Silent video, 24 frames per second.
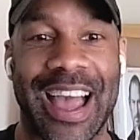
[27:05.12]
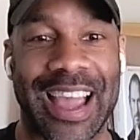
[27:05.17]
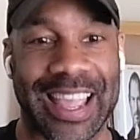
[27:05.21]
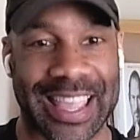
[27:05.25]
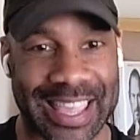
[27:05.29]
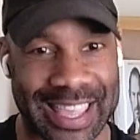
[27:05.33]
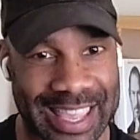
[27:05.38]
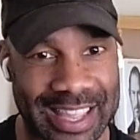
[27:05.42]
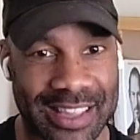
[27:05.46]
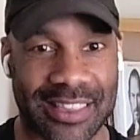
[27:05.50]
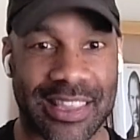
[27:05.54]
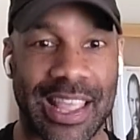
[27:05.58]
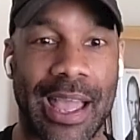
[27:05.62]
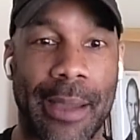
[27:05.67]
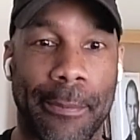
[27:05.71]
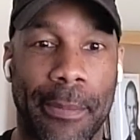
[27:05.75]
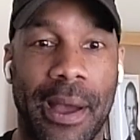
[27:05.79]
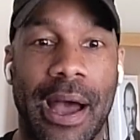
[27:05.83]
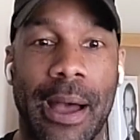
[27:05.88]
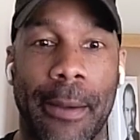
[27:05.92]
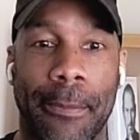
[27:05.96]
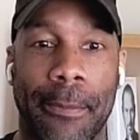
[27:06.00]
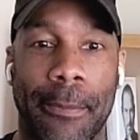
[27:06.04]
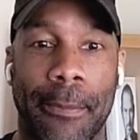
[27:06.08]
I get that
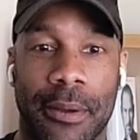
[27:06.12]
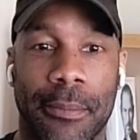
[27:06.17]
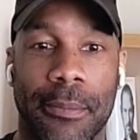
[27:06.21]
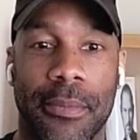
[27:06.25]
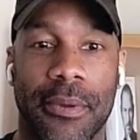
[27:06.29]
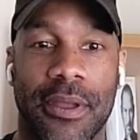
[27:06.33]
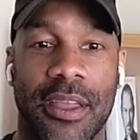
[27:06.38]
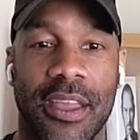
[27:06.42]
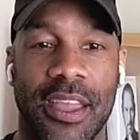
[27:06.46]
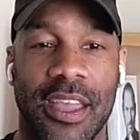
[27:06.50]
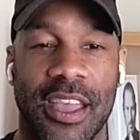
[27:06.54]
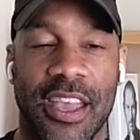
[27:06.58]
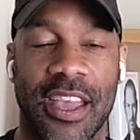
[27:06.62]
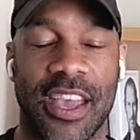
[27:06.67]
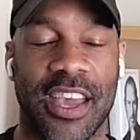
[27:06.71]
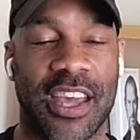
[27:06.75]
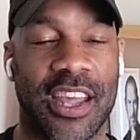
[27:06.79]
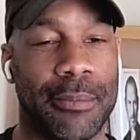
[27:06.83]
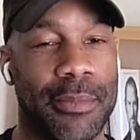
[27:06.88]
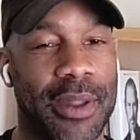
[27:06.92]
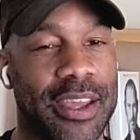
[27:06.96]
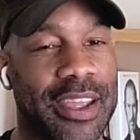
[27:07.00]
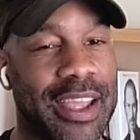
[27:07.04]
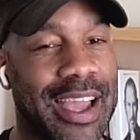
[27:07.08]
pop up,
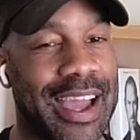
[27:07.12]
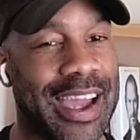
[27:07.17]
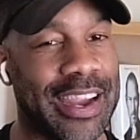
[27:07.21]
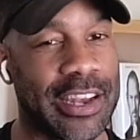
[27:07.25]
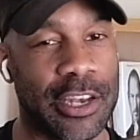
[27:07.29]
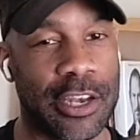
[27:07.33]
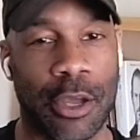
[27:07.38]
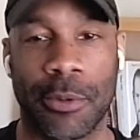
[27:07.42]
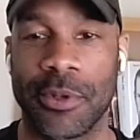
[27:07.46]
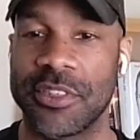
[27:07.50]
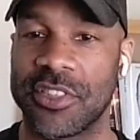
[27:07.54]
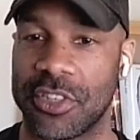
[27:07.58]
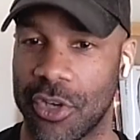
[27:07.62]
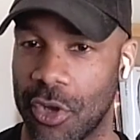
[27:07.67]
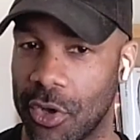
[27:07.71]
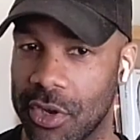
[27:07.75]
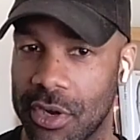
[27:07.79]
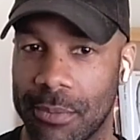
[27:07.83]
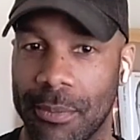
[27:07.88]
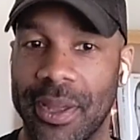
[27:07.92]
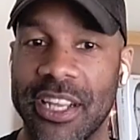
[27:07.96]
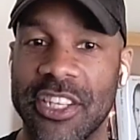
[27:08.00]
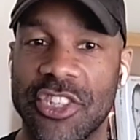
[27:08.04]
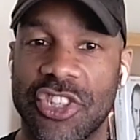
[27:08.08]
and I'm like, I know it's an
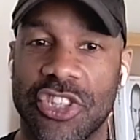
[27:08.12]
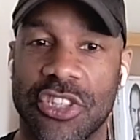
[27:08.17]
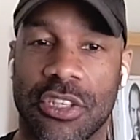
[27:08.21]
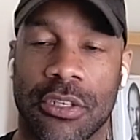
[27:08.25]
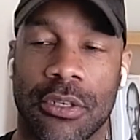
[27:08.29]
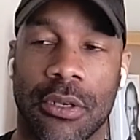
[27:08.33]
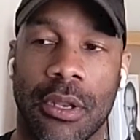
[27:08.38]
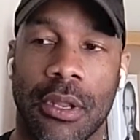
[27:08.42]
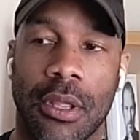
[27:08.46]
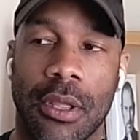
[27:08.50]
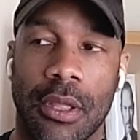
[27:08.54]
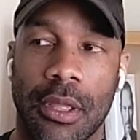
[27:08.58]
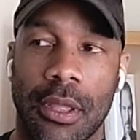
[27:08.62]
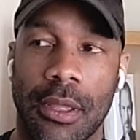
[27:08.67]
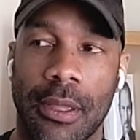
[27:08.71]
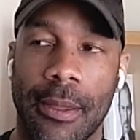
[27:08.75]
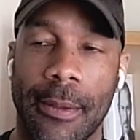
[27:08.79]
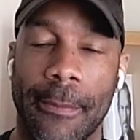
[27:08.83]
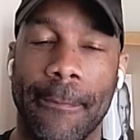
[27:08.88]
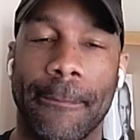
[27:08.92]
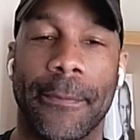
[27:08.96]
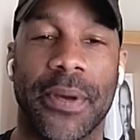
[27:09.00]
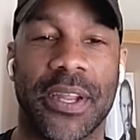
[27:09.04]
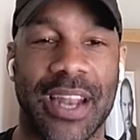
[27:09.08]
automation,
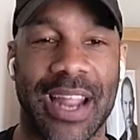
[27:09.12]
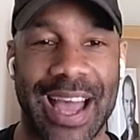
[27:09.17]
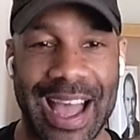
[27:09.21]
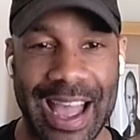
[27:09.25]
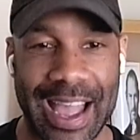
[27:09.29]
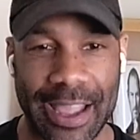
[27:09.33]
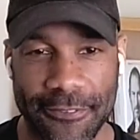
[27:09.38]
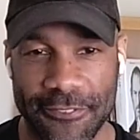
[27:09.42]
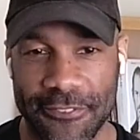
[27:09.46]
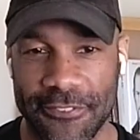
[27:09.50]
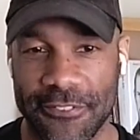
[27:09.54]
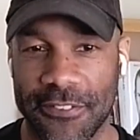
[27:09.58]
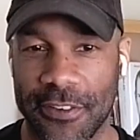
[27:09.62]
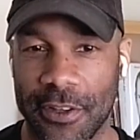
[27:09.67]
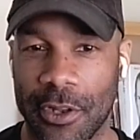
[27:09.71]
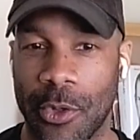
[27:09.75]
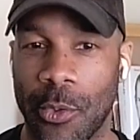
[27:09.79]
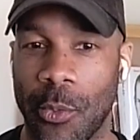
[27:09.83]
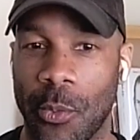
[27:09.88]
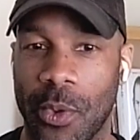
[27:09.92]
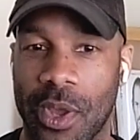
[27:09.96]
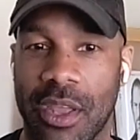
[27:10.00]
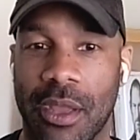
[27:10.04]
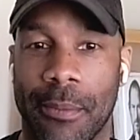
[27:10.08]
but I feel
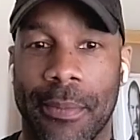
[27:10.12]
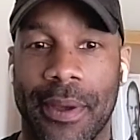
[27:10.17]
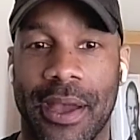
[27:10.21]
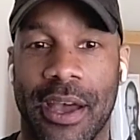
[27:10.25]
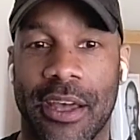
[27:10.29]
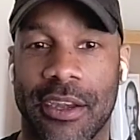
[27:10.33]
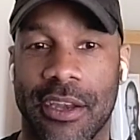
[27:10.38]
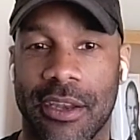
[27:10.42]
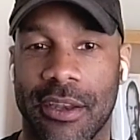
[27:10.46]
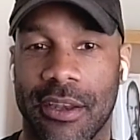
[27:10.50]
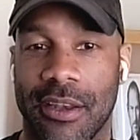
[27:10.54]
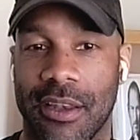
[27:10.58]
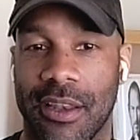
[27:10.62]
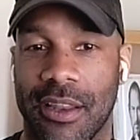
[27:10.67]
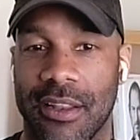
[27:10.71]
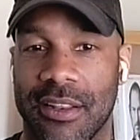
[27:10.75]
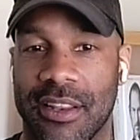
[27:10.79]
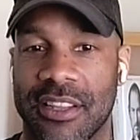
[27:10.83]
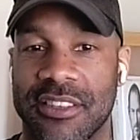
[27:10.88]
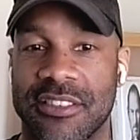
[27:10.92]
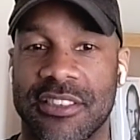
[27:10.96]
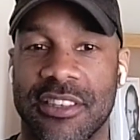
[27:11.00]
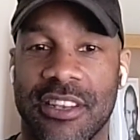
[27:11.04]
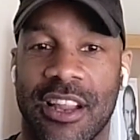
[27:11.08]
a way about it.
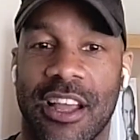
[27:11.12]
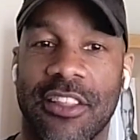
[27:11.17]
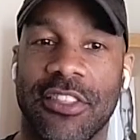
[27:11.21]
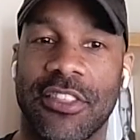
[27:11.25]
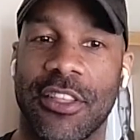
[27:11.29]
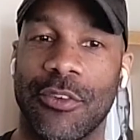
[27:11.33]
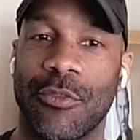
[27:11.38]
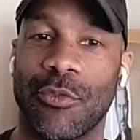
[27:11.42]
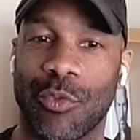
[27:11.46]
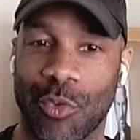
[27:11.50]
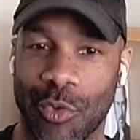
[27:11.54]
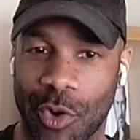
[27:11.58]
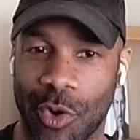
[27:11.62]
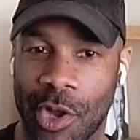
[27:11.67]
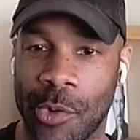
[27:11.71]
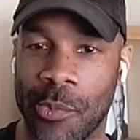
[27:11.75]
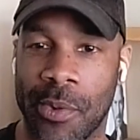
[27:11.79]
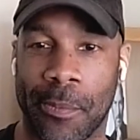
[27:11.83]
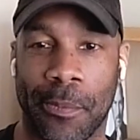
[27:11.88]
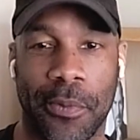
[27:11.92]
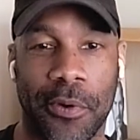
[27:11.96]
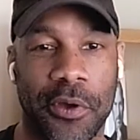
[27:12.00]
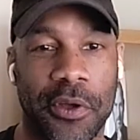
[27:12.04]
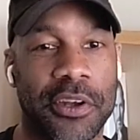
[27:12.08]
There's nothing wrong
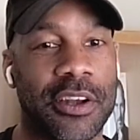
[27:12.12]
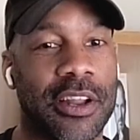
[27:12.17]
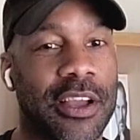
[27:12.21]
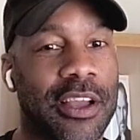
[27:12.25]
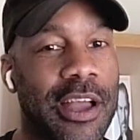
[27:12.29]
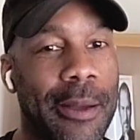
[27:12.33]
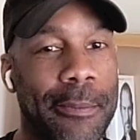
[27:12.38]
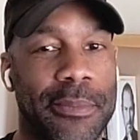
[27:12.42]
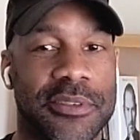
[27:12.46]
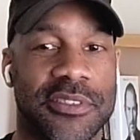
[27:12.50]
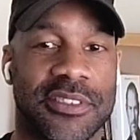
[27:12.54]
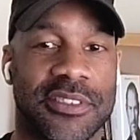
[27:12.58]
with putting a couple